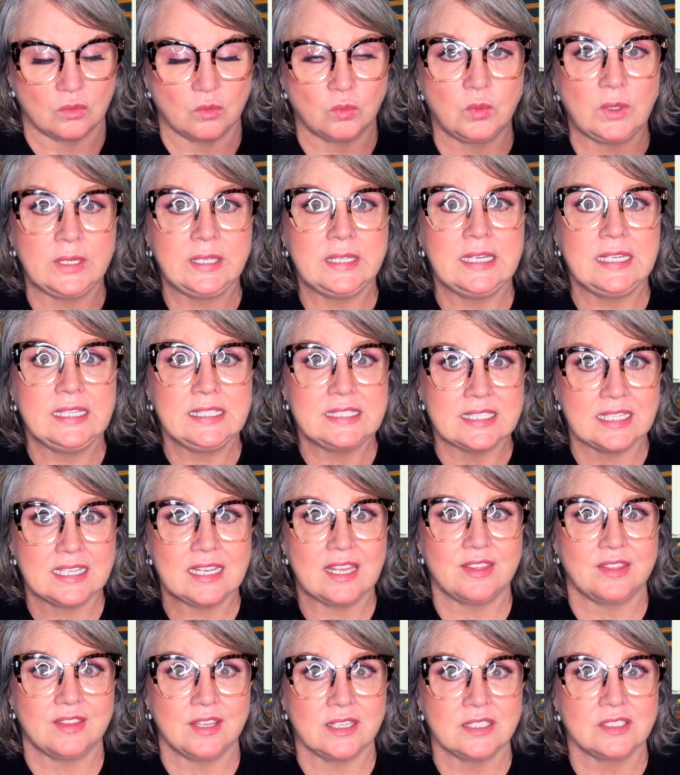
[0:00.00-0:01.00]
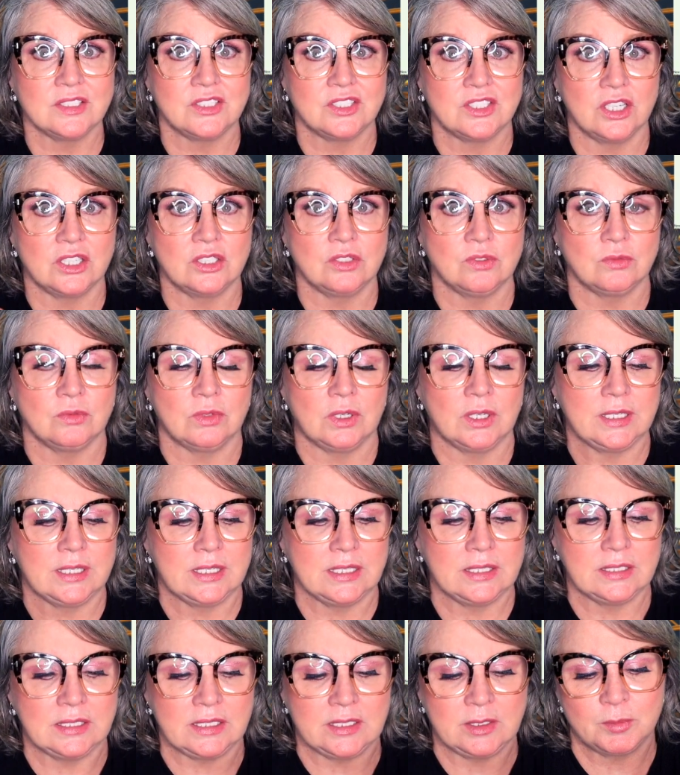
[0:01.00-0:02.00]
we need to get things done, right,
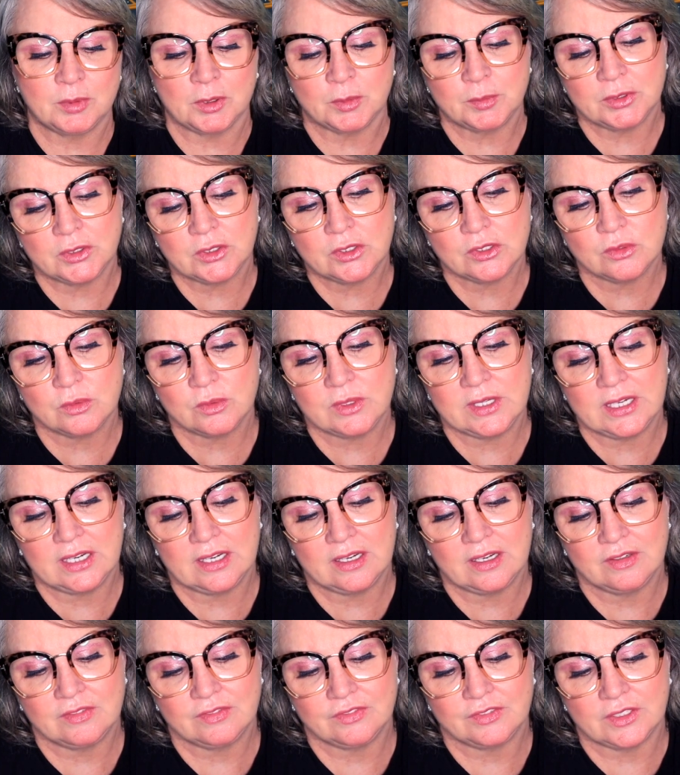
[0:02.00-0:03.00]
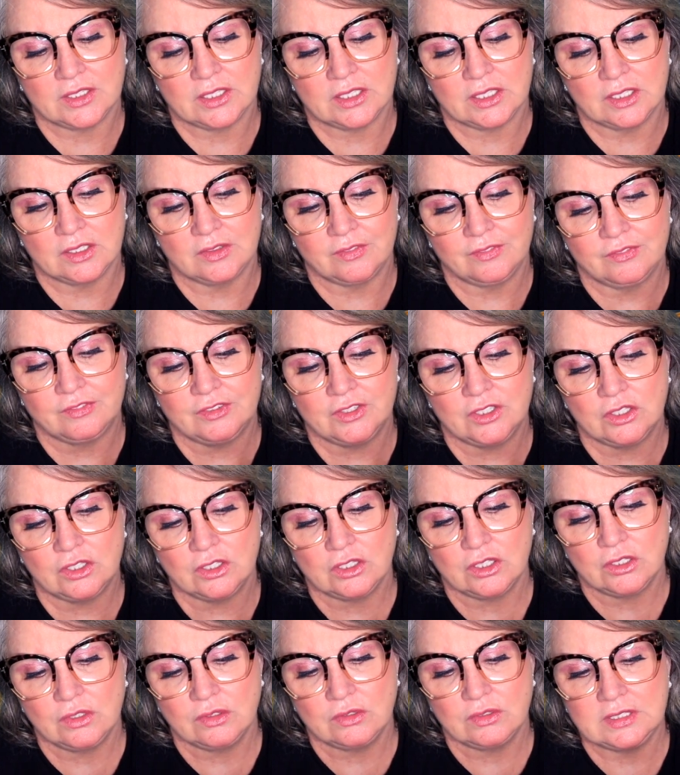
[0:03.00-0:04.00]
in Libra, because we have
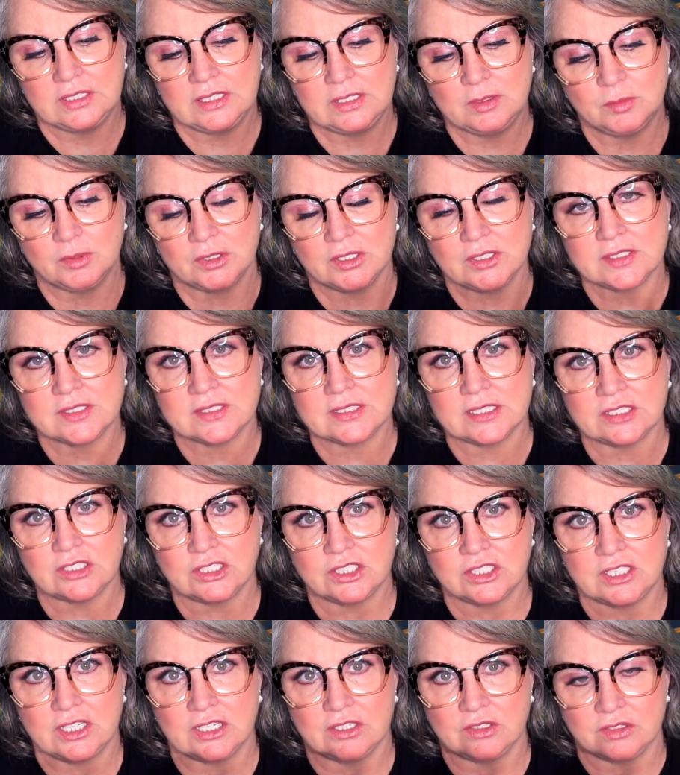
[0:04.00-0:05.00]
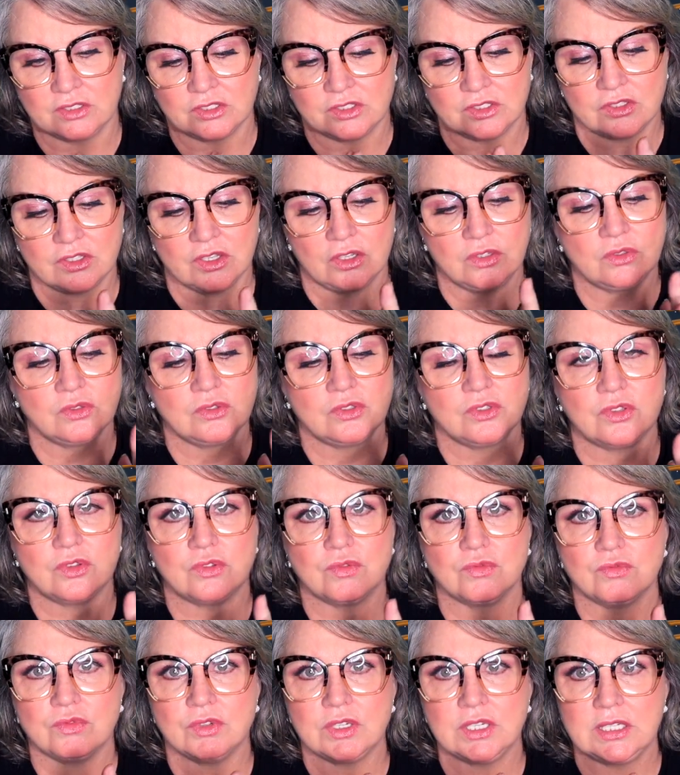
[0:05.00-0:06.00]
Virgo, Libra, and Sagittarius. Those
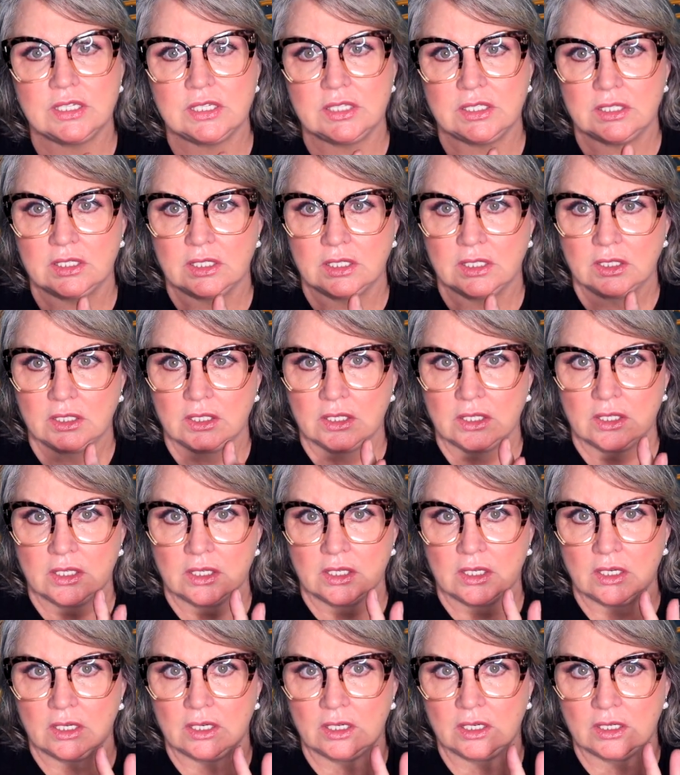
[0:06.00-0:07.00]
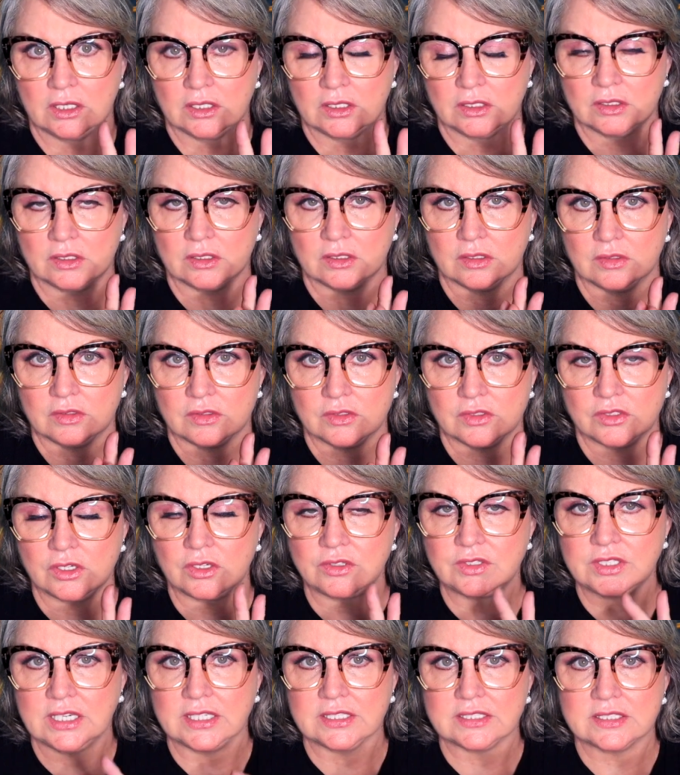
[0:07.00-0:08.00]
three
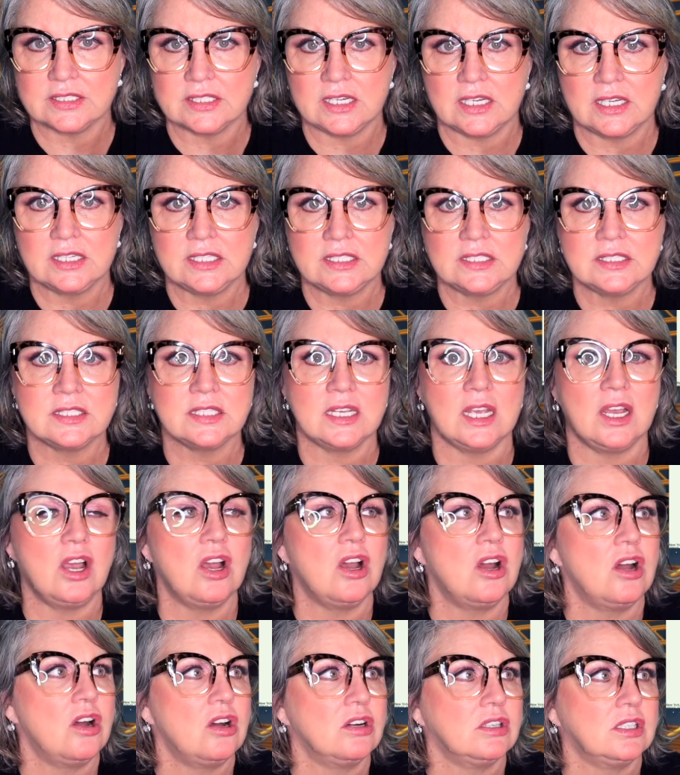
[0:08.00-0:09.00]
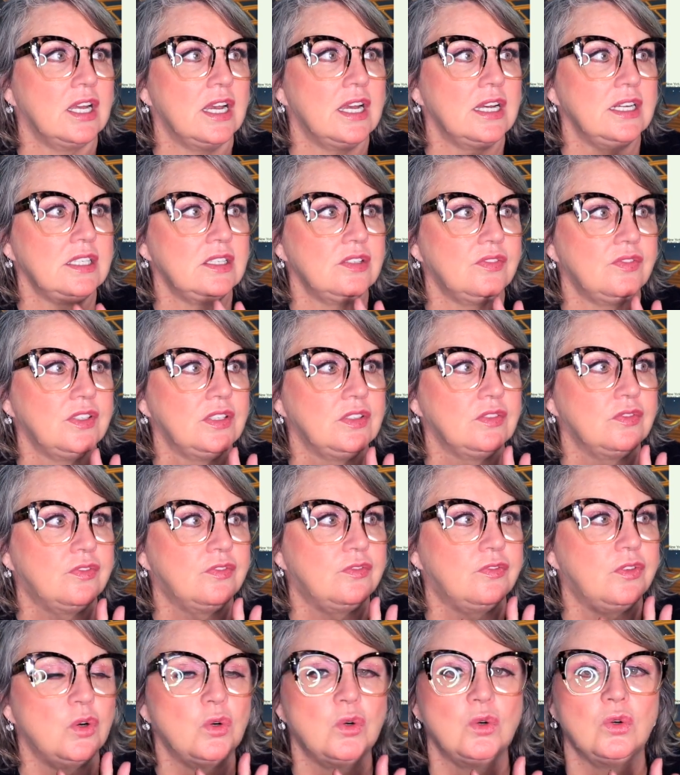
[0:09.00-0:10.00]
zodiac signs are kind of in
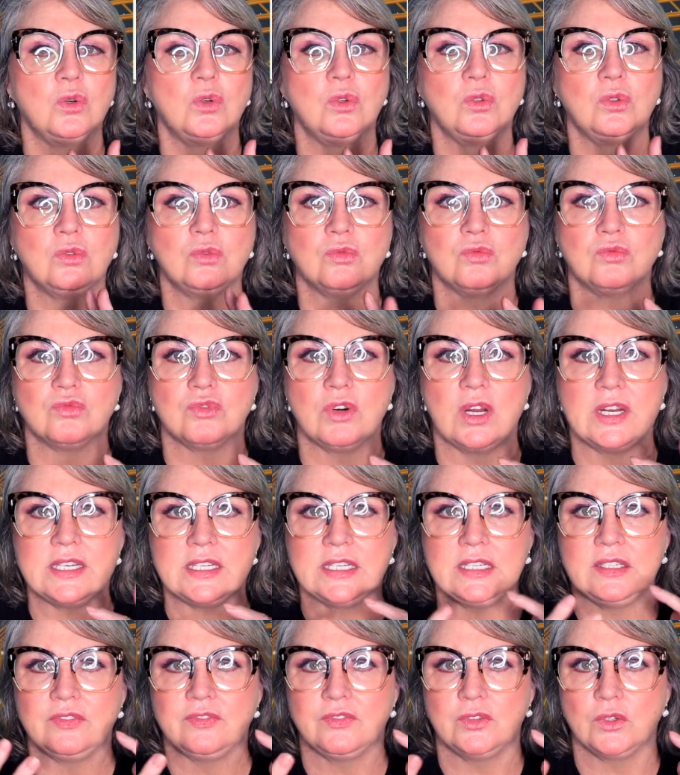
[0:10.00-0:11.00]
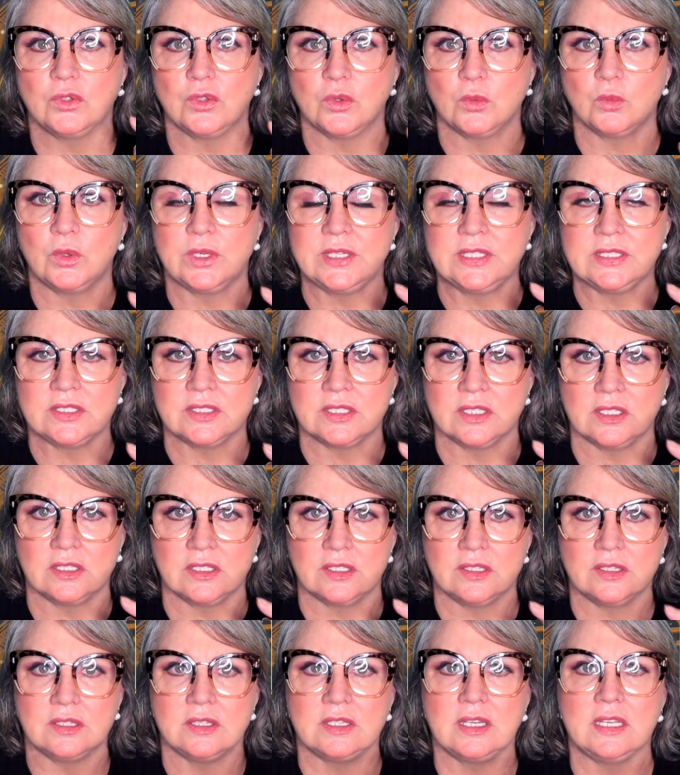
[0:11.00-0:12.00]
fall, ready for the winter.
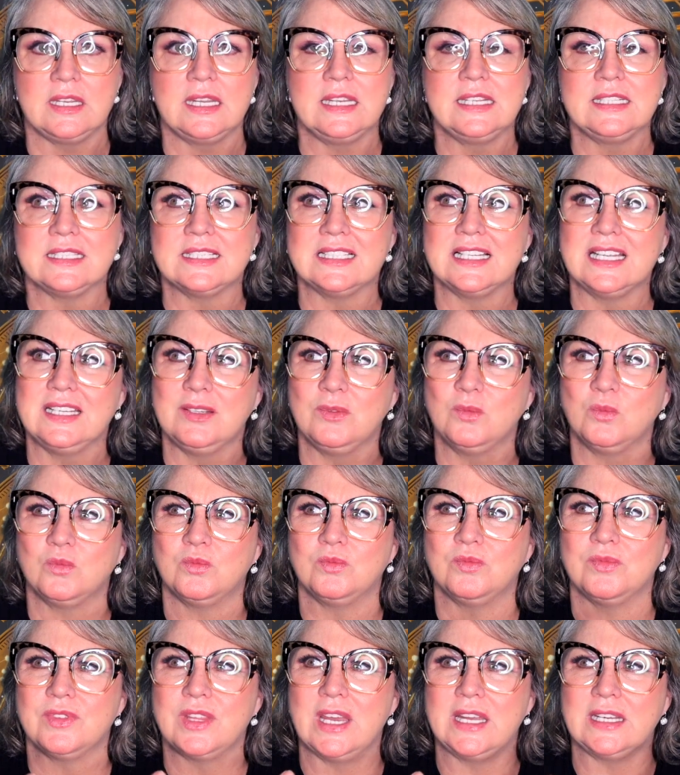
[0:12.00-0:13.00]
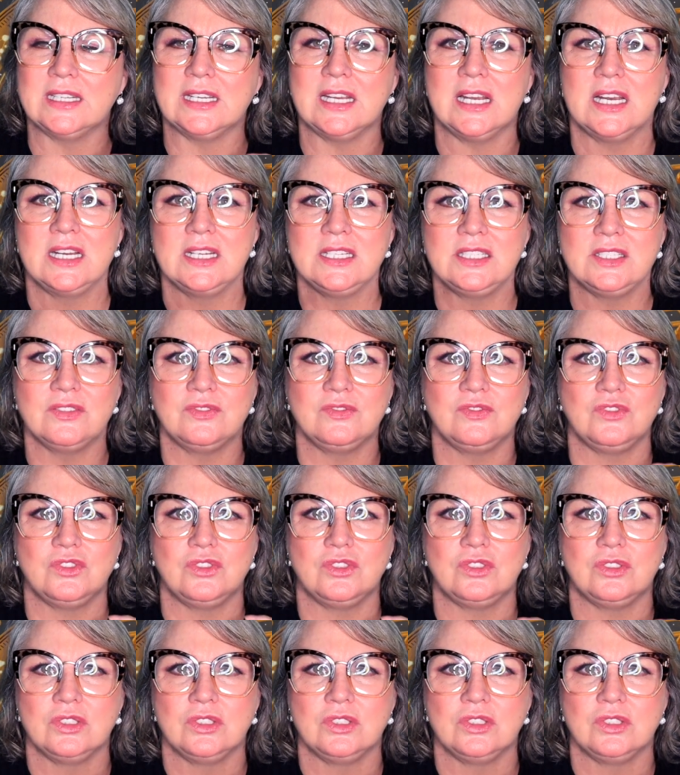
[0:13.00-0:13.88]
It's like that kind of